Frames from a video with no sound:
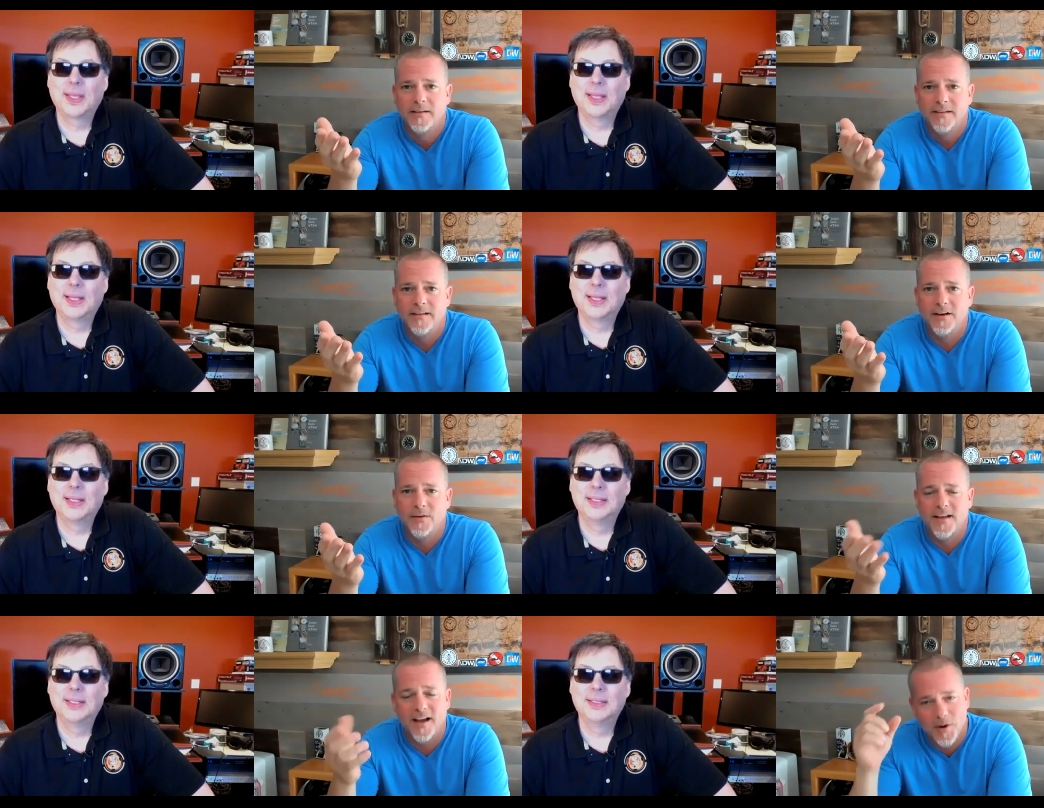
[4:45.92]
Speaker 1: you
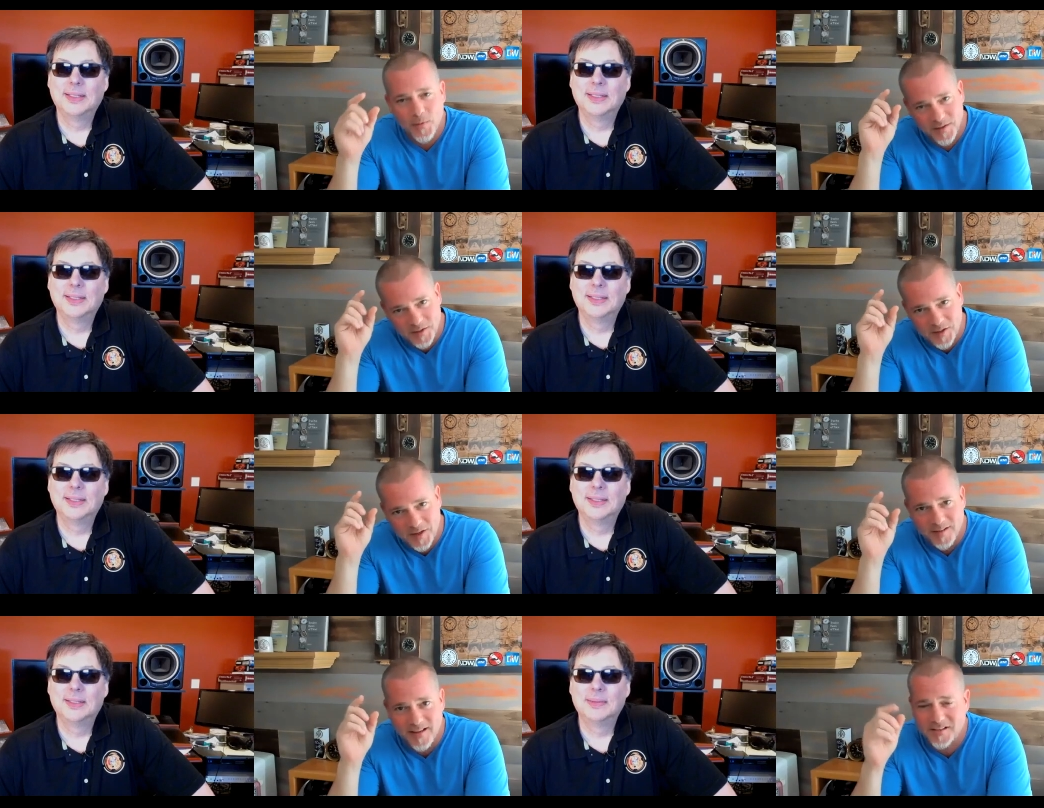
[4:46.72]
know, the guy who wears a
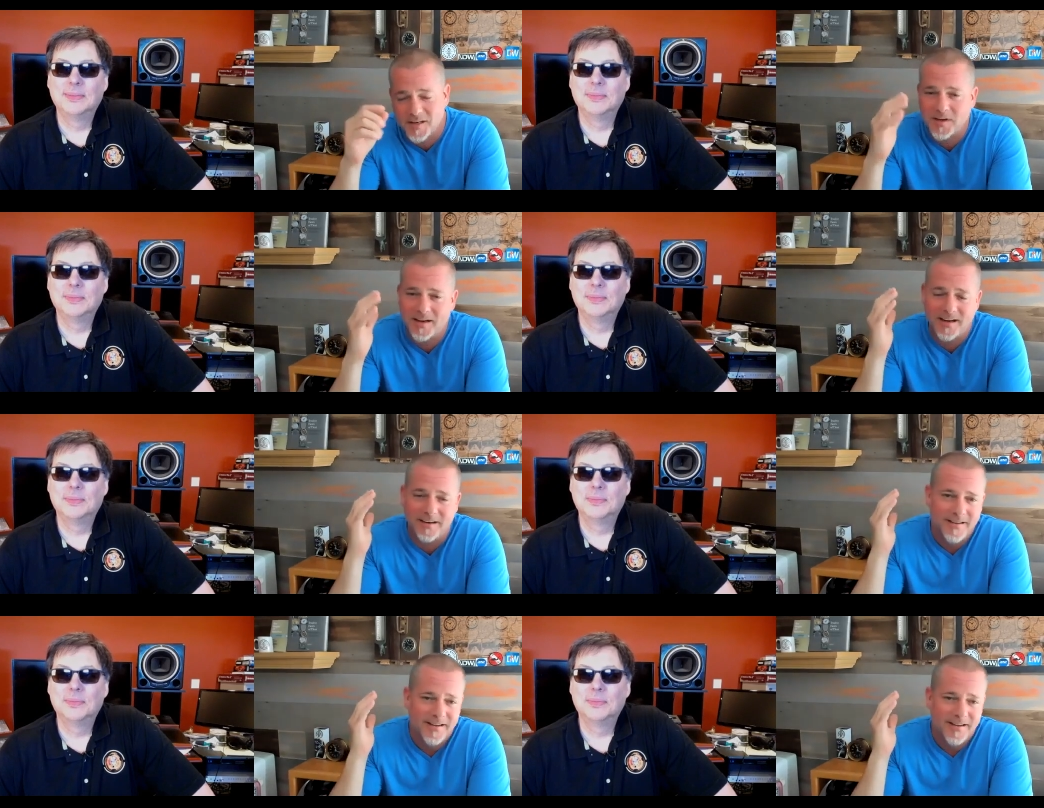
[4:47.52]
sunglasses upside down.